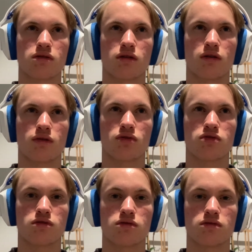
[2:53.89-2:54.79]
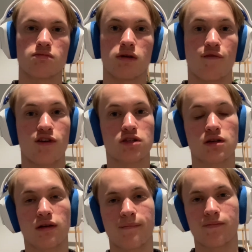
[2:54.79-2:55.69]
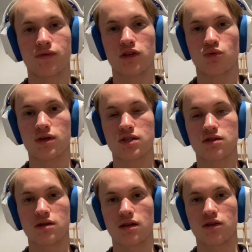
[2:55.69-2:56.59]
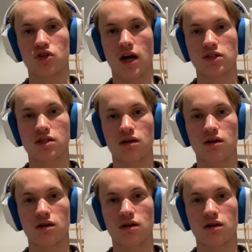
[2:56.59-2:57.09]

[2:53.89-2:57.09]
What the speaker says: going to be fixing the twist in the chassis.